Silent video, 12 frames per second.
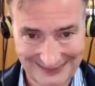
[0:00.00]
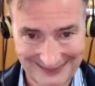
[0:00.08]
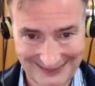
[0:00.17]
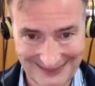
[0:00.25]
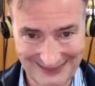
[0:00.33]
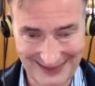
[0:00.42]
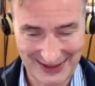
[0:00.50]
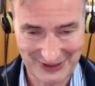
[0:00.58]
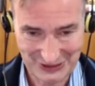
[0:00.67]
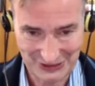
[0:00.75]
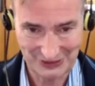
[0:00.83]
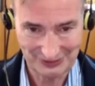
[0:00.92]
All right,
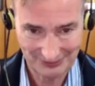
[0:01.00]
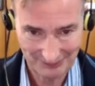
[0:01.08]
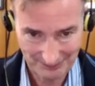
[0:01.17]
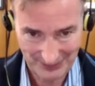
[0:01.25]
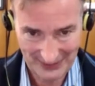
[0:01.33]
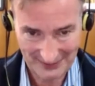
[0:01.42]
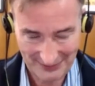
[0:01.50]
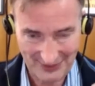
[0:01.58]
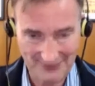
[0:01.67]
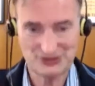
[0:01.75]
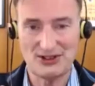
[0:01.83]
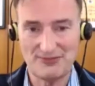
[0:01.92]
so big
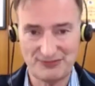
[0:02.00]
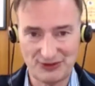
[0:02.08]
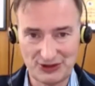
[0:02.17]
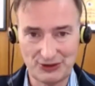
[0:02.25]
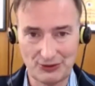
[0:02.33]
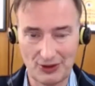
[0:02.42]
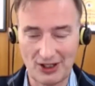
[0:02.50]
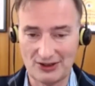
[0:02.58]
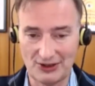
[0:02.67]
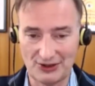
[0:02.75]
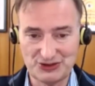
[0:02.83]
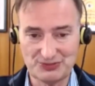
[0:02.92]
thumbs up for QR
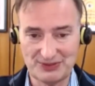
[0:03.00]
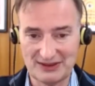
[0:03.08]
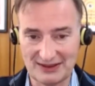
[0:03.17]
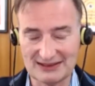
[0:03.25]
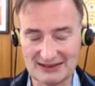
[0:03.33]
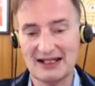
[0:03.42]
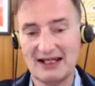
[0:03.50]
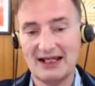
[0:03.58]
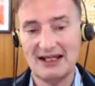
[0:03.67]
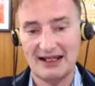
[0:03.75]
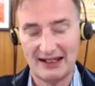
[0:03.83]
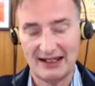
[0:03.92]
codes, because
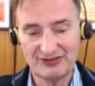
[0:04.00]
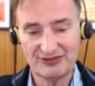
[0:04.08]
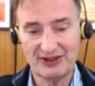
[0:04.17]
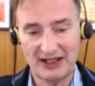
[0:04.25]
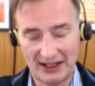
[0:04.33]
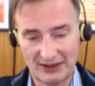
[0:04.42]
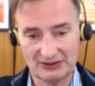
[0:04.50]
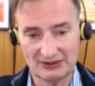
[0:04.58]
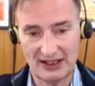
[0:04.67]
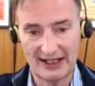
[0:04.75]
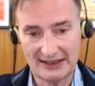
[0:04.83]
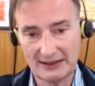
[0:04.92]
every
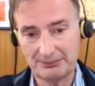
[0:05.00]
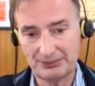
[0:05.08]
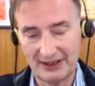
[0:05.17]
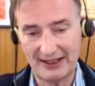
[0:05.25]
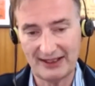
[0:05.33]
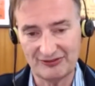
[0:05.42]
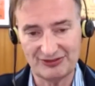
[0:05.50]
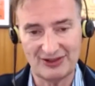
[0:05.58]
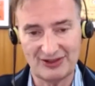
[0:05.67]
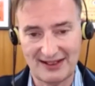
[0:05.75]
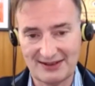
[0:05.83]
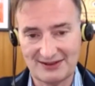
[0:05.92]
airline in the planet
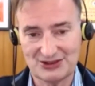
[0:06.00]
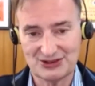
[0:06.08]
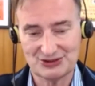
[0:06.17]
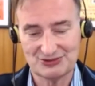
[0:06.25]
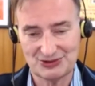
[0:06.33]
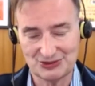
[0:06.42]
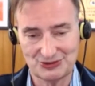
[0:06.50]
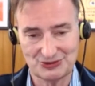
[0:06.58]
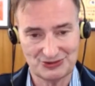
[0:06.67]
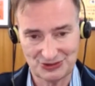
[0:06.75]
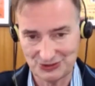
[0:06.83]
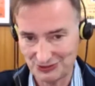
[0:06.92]
flying
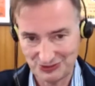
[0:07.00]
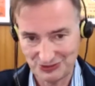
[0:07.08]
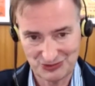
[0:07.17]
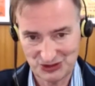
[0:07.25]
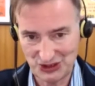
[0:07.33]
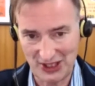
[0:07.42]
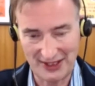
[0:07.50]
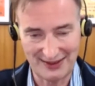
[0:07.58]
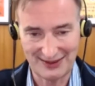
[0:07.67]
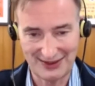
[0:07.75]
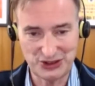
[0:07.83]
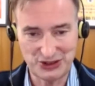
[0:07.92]
to China
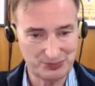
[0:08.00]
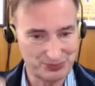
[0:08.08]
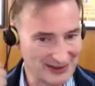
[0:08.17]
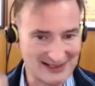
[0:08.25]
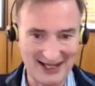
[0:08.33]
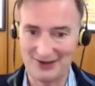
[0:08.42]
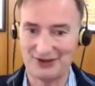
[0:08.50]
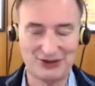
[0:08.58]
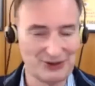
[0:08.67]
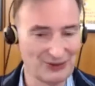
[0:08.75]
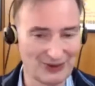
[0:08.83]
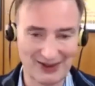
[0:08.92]
can just print out a
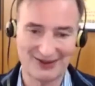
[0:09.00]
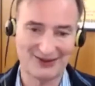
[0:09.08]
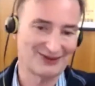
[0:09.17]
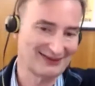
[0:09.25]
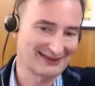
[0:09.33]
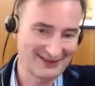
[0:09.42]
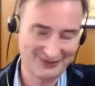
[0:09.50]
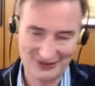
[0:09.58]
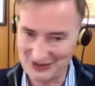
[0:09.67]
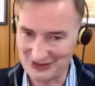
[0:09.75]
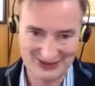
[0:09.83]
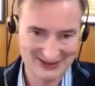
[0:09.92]
QR code and give it
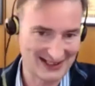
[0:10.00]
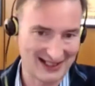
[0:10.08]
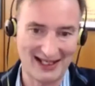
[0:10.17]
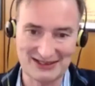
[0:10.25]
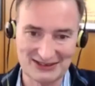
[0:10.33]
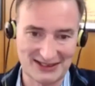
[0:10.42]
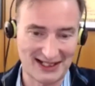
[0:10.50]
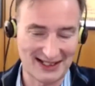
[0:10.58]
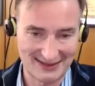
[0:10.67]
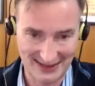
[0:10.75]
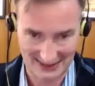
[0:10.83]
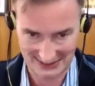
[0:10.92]
to you and say, hey, scan
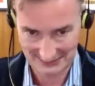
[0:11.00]
this.